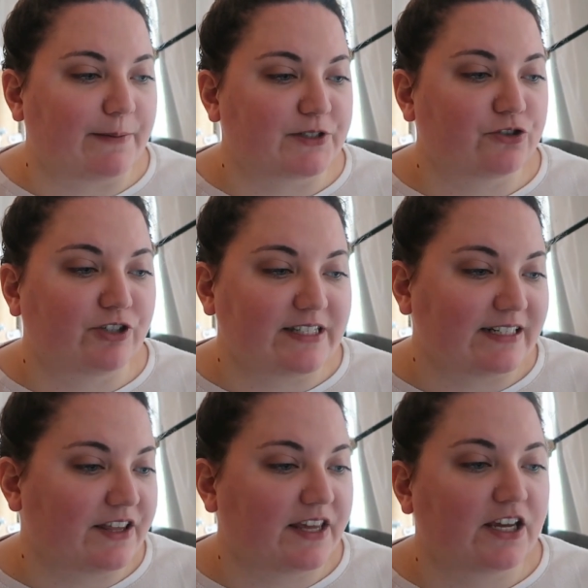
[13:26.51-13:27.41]
I'm
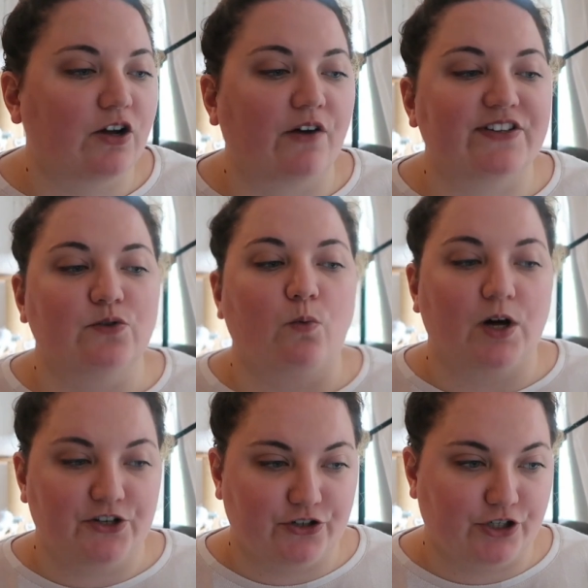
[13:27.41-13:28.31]
increasingly thinking of as
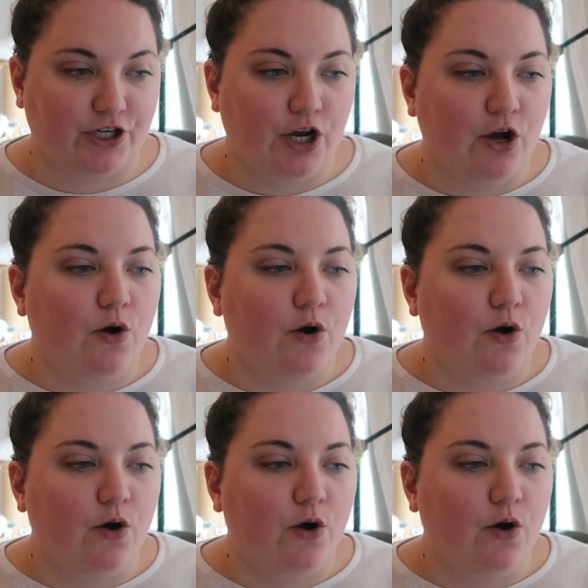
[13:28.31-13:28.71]
wonder.